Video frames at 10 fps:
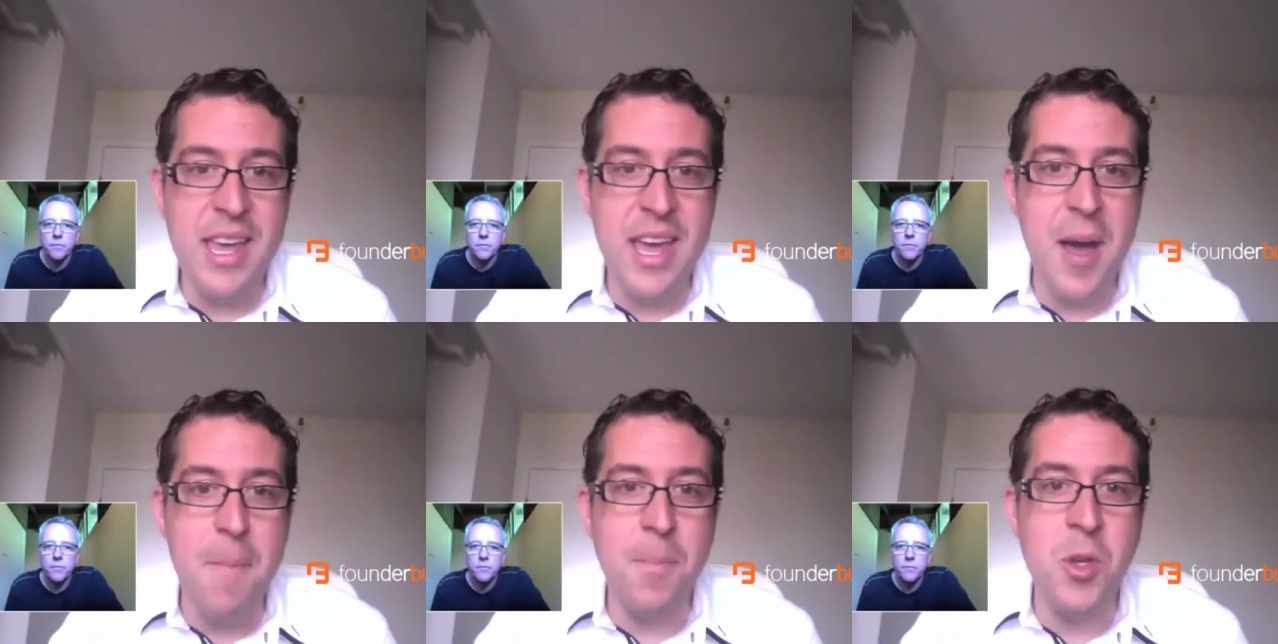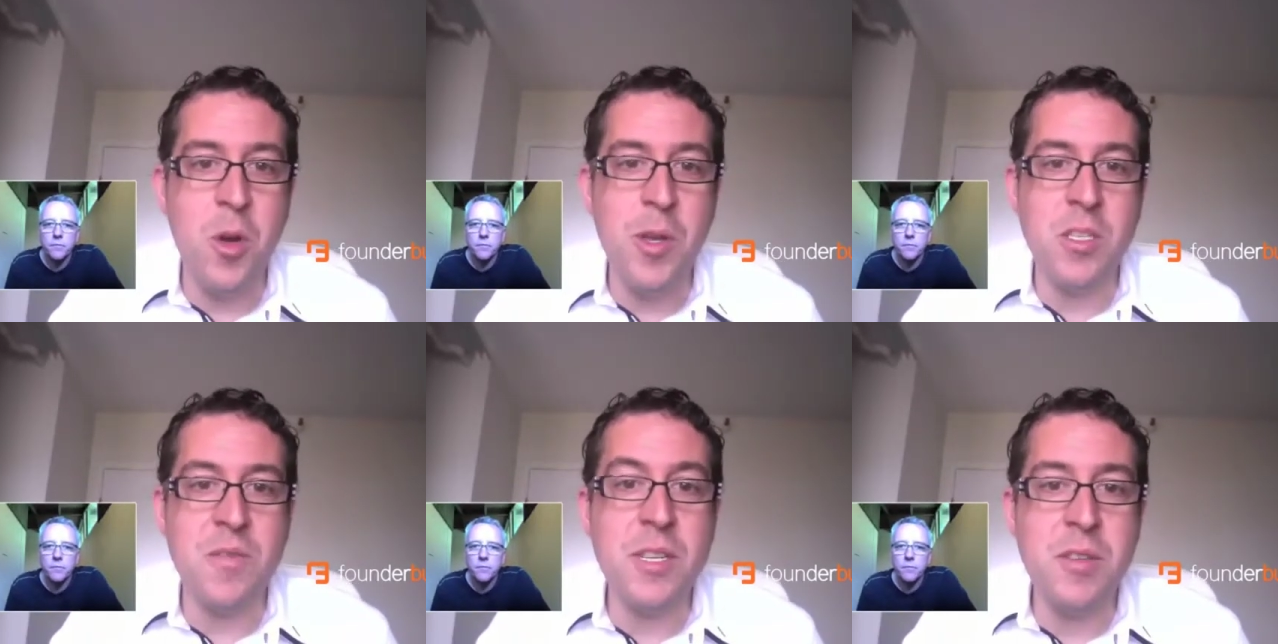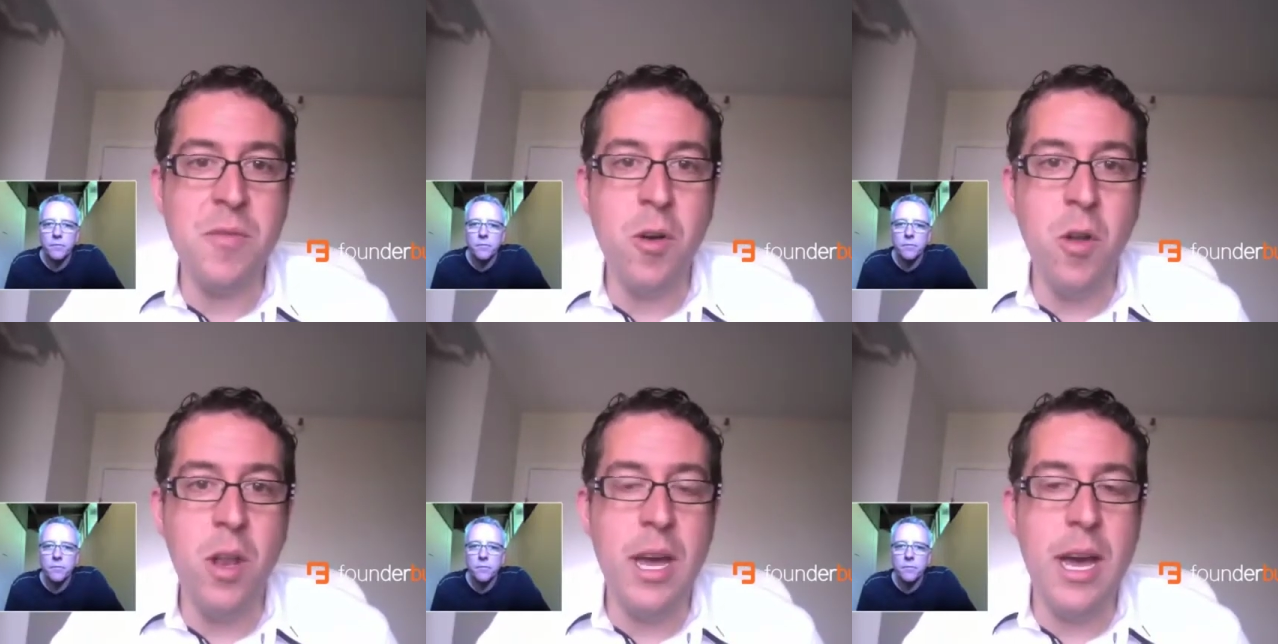Speaker 1: Um, you know, because first of
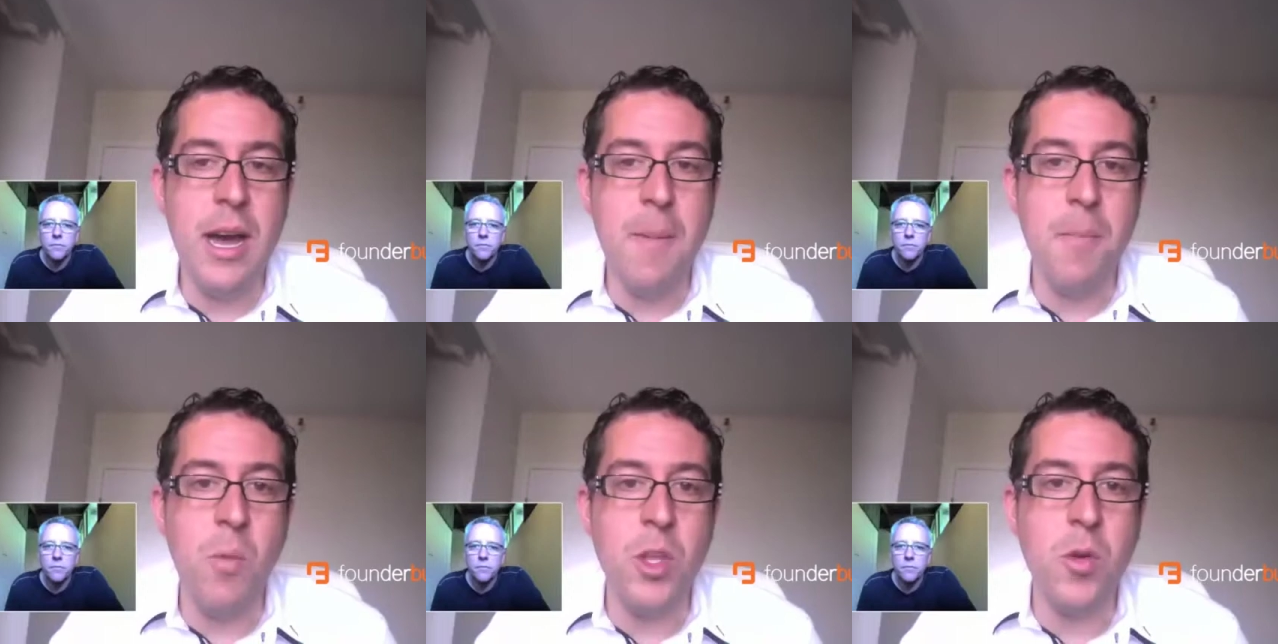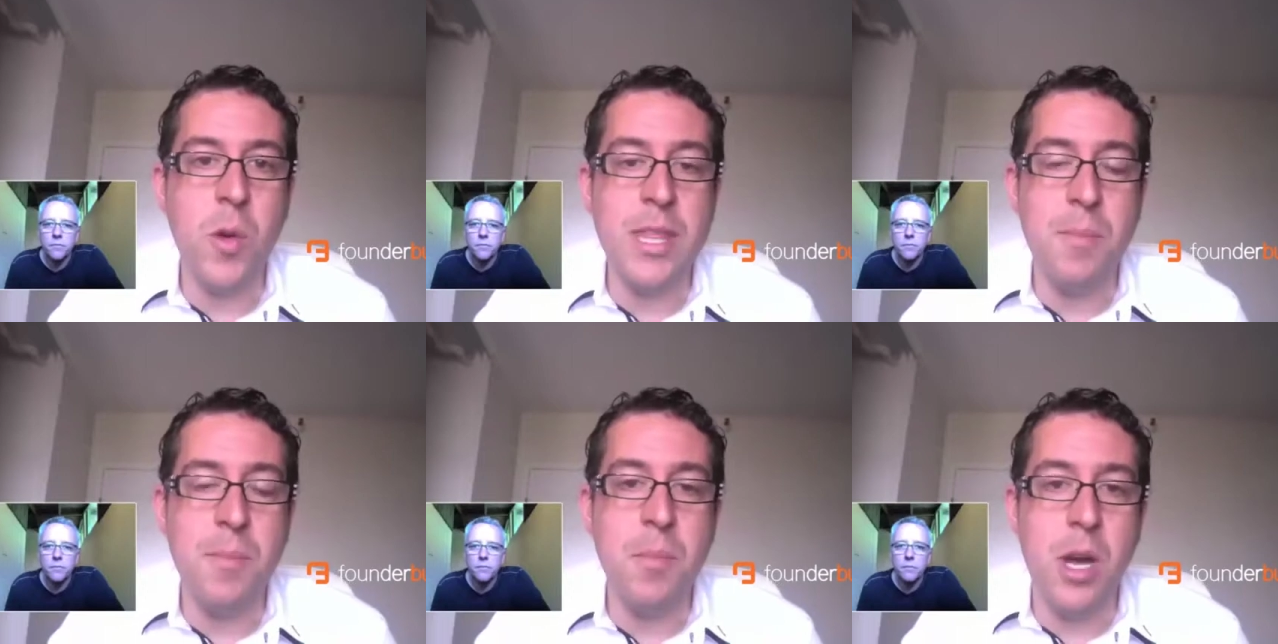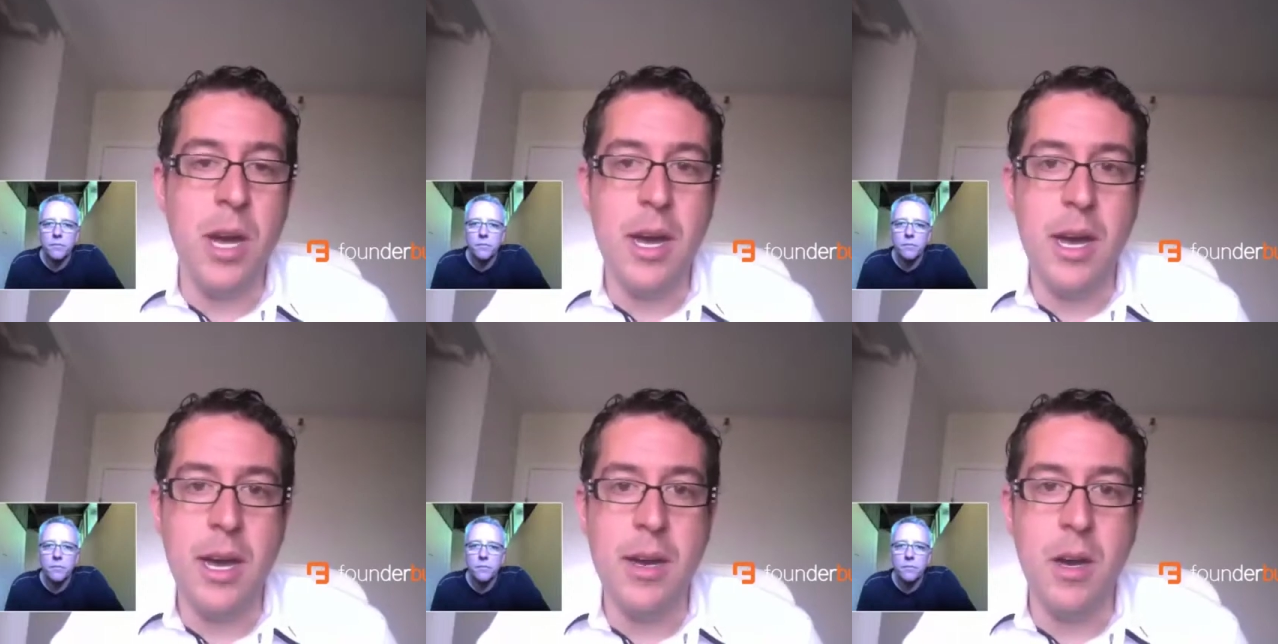all, um, when you create an uh,
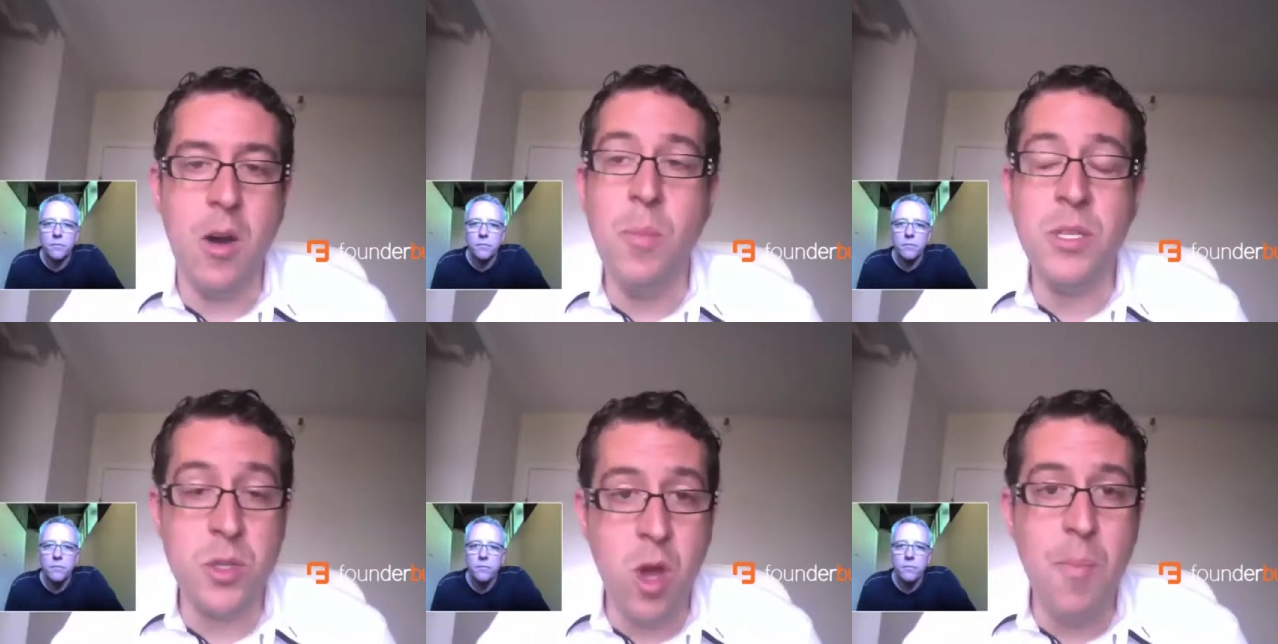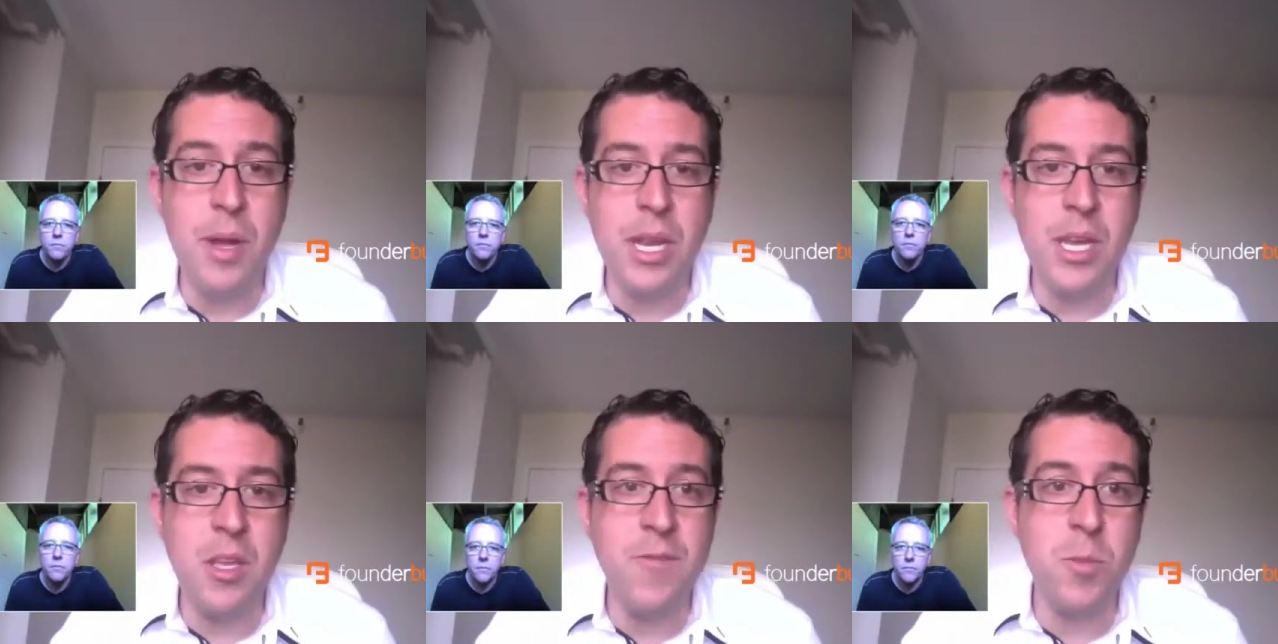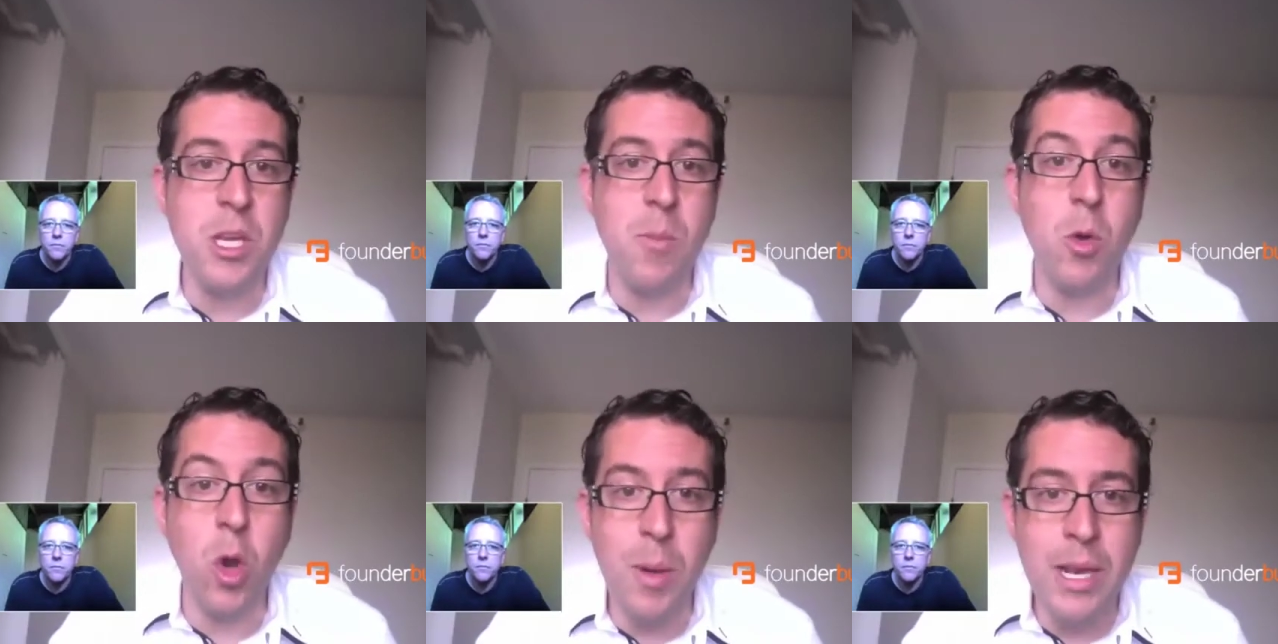uh, open source company, you have to become
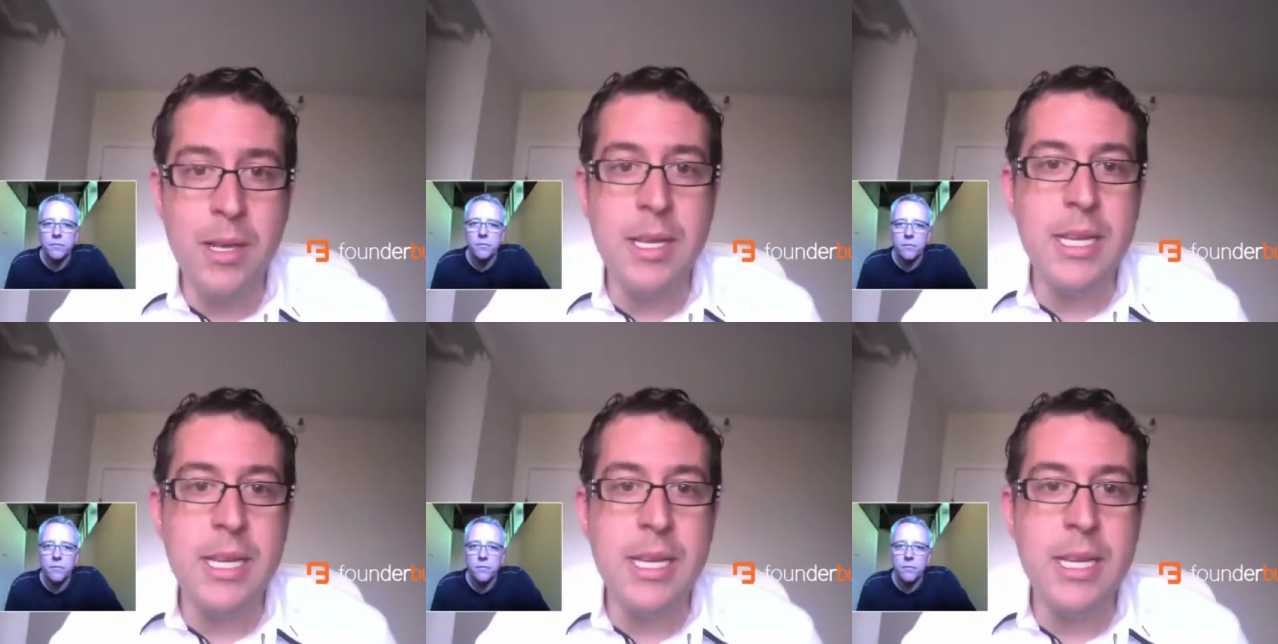global.